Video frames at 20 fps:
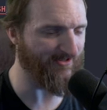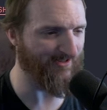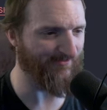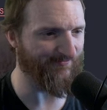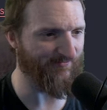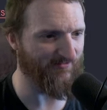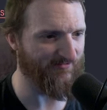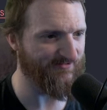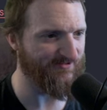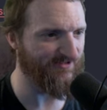
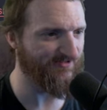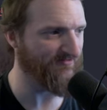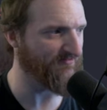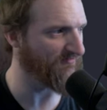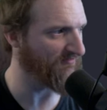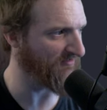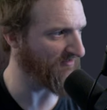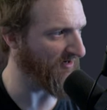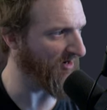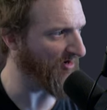difference.
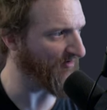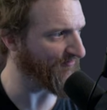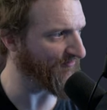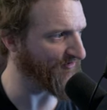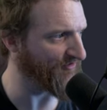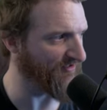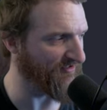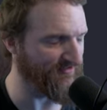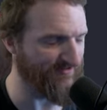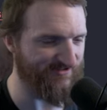Hopefully
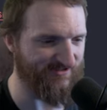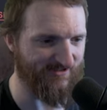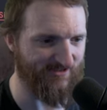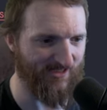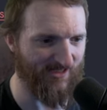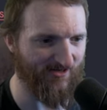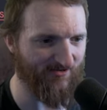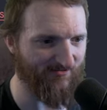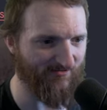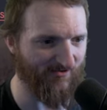you can see
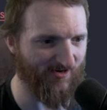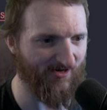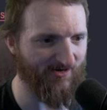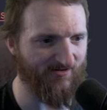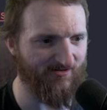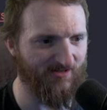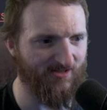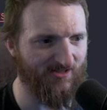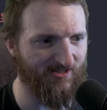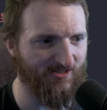that, right?